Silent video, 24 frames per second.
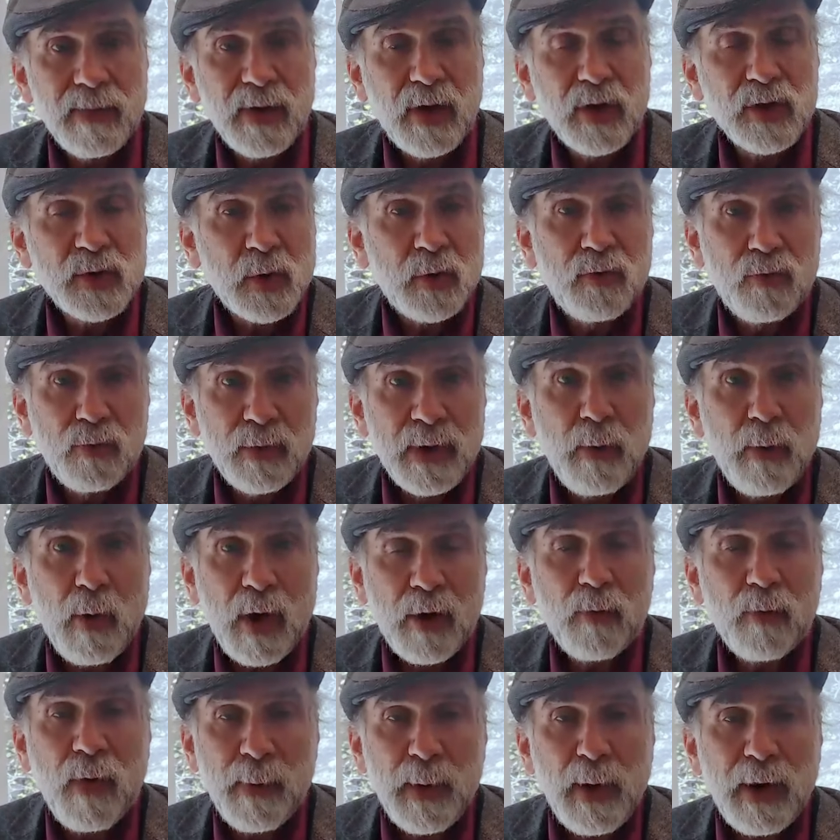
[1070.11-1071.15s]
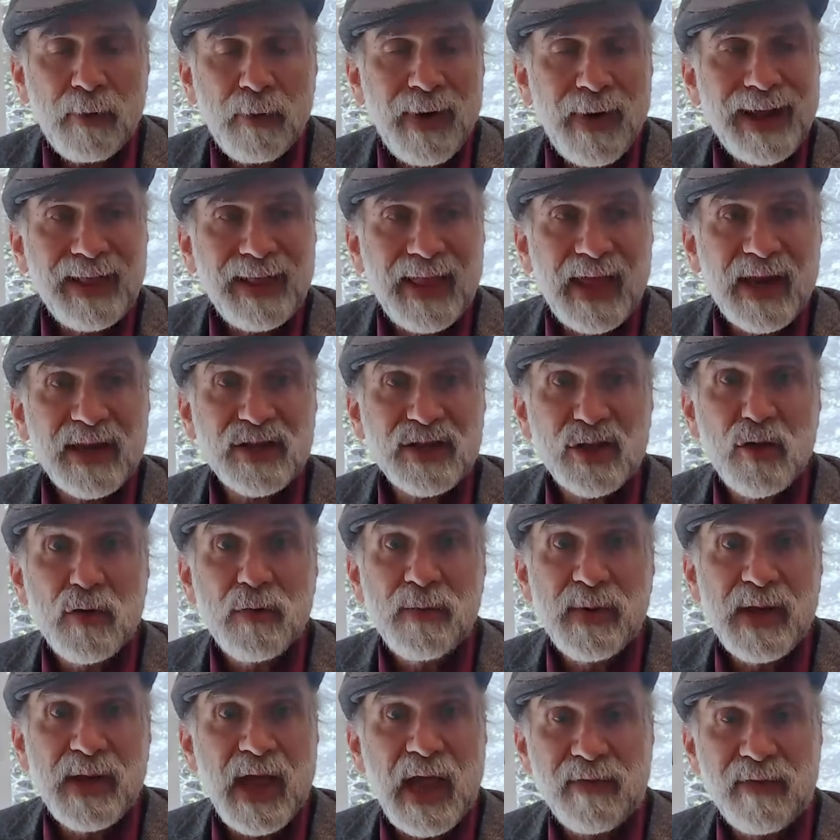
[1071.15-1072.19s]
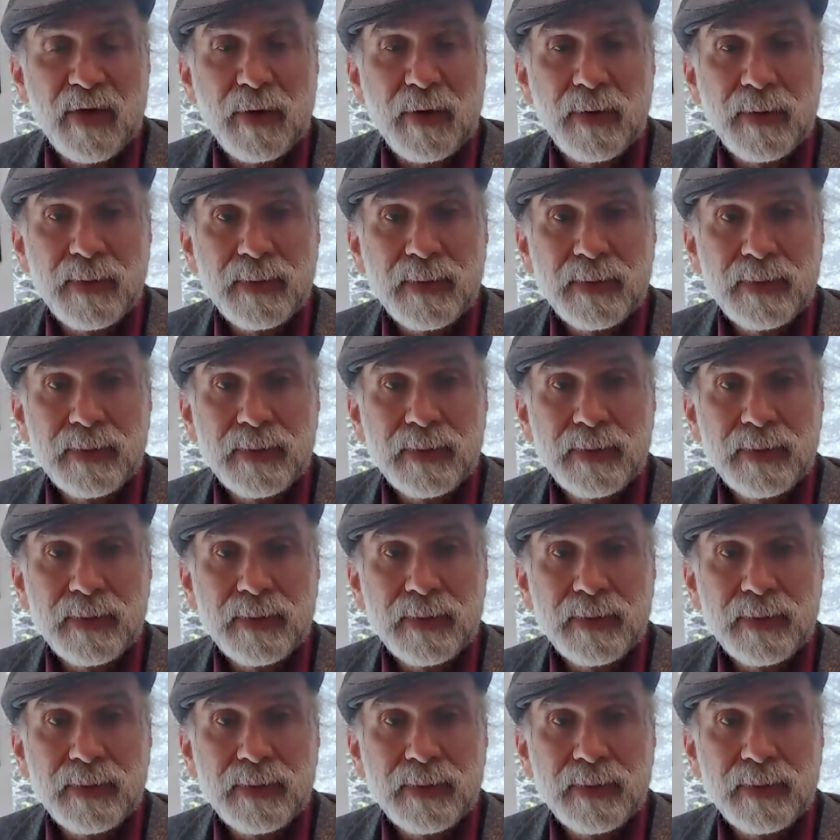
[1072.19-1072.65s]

because we want to, what we want to regulate is human behavior.